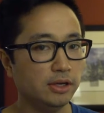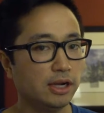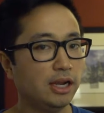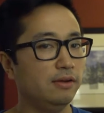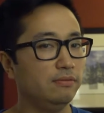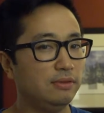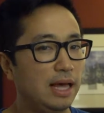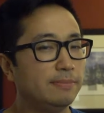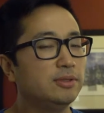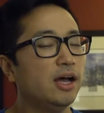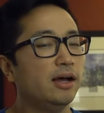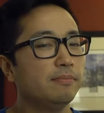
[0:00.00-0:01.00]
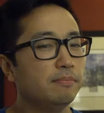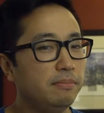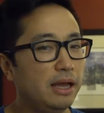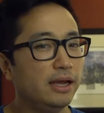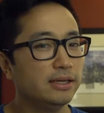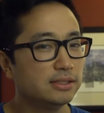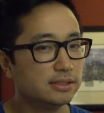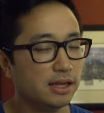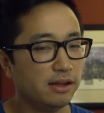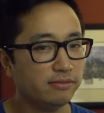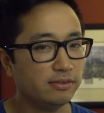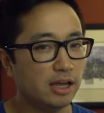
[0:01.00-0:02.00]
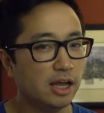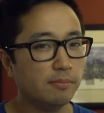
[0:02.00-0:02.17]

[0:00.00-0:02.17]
their kind of laptop bag stuff,